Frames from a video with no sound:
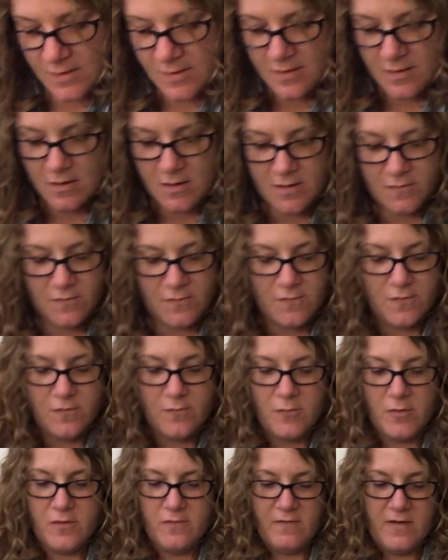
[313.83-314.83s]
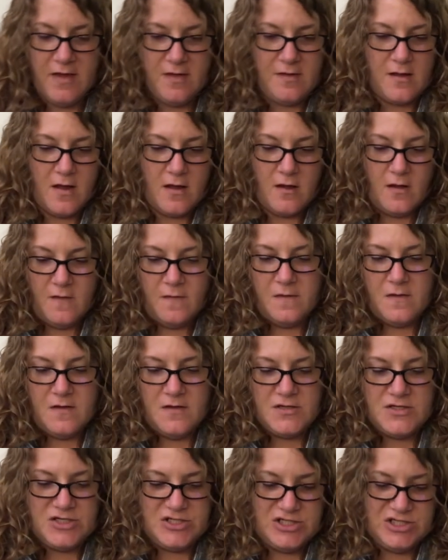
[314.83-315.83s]
Got two movies. I got
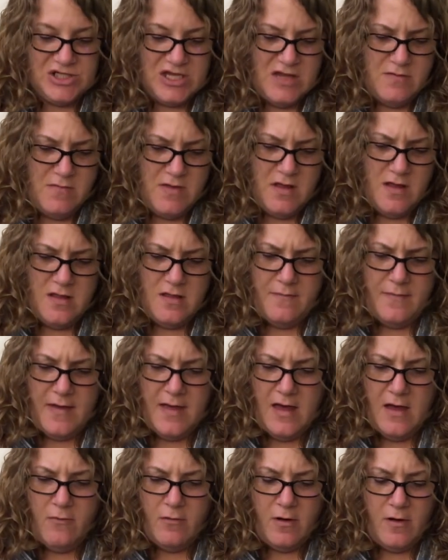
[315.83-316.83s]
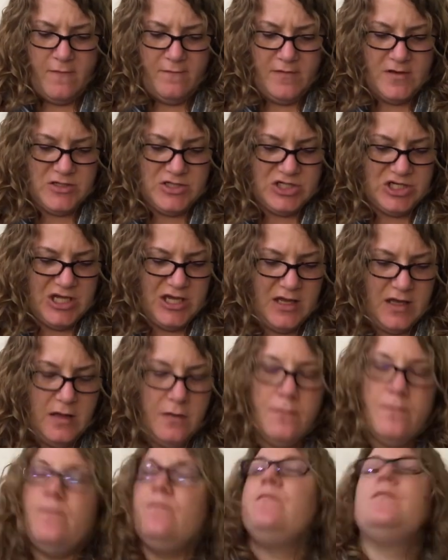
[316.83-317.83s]
this Chima, The Power of the Chi.
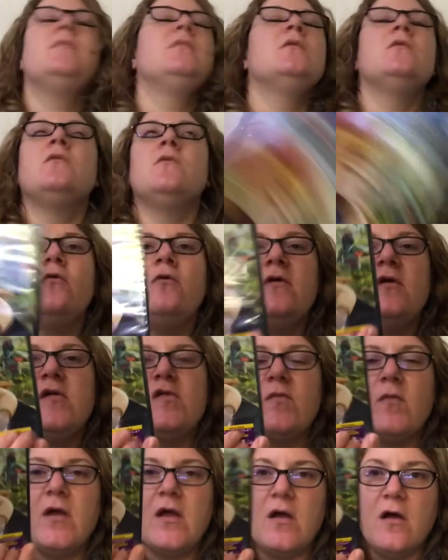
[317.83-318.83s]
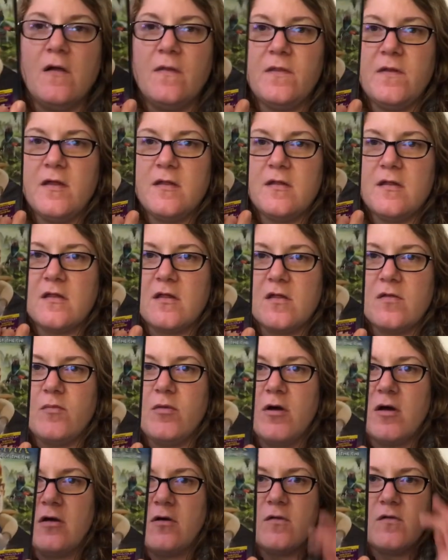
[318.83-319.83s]
The only reason why I got this is because
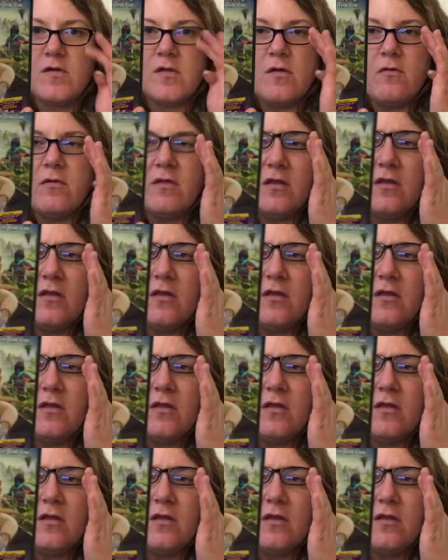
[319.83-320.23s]
Parker is so into